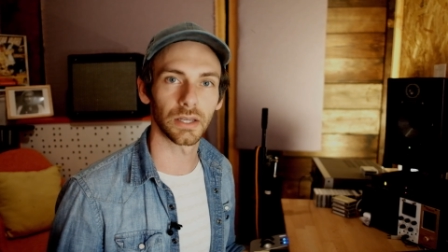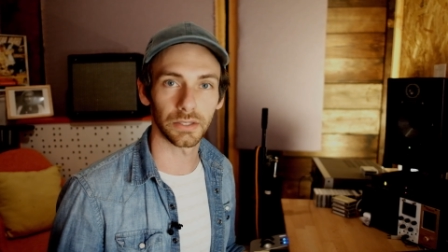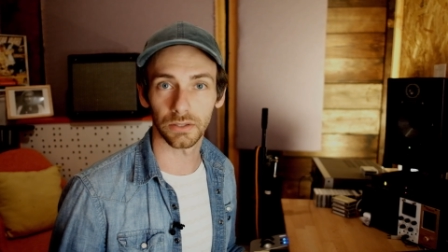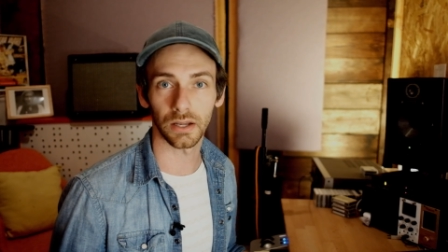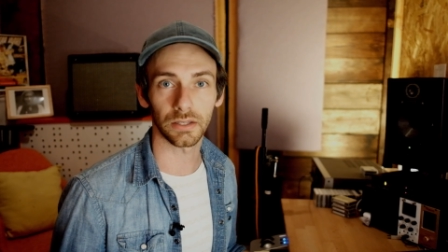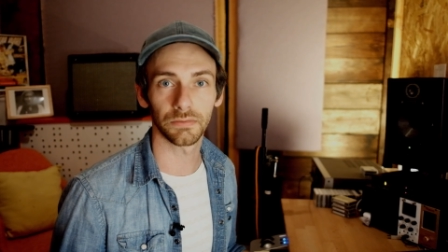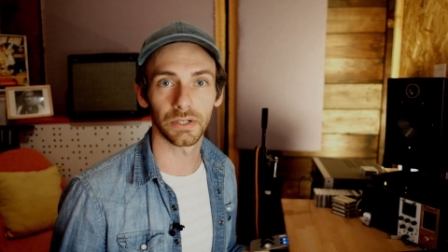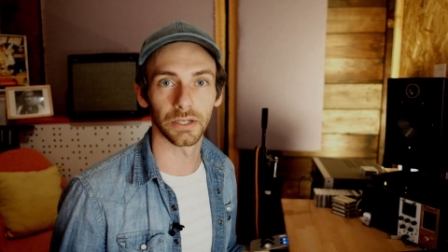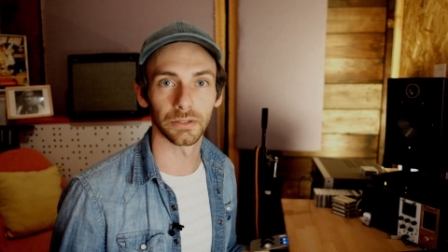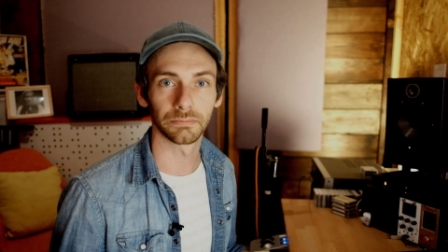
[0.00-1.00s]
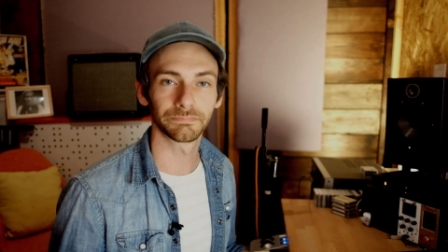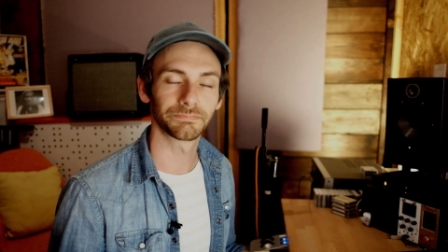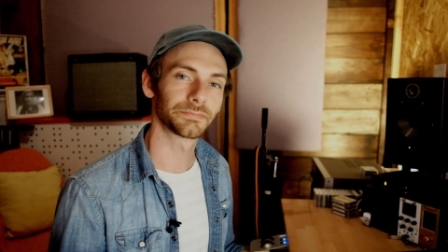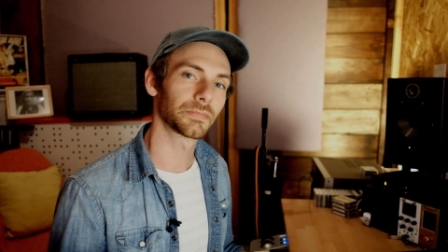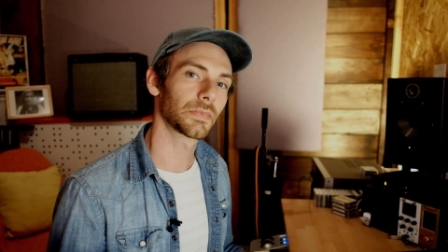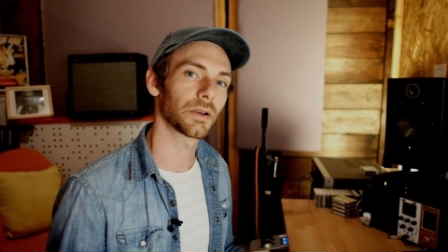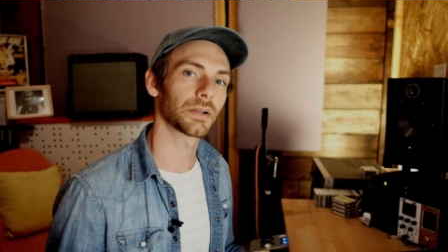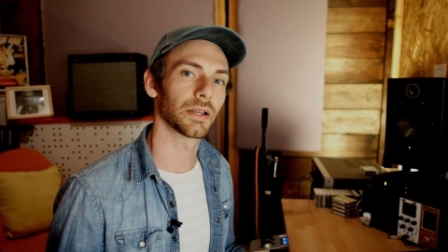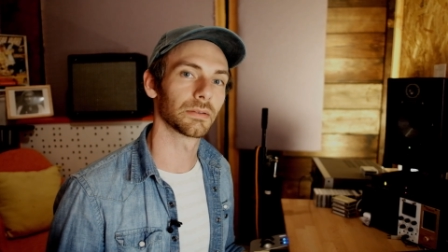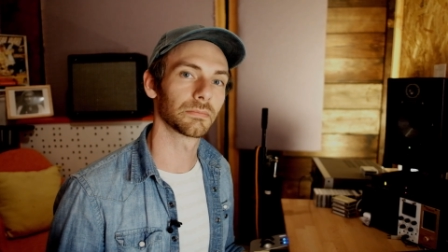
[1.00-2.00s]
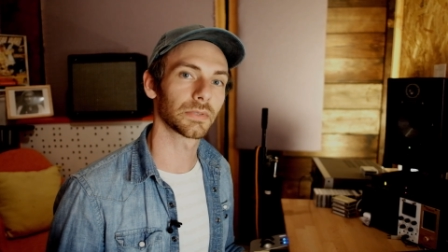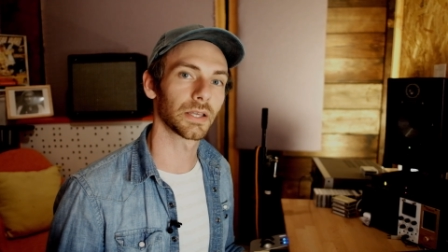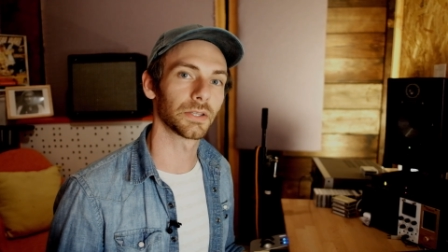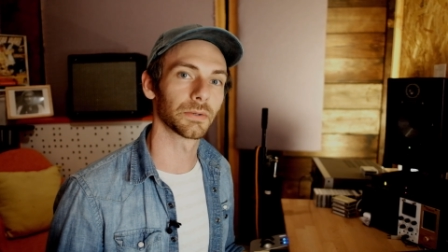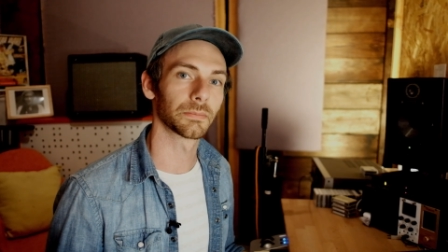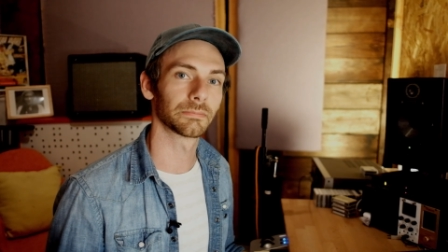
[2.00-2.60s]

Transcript: that you liked the video. Okay, thank you.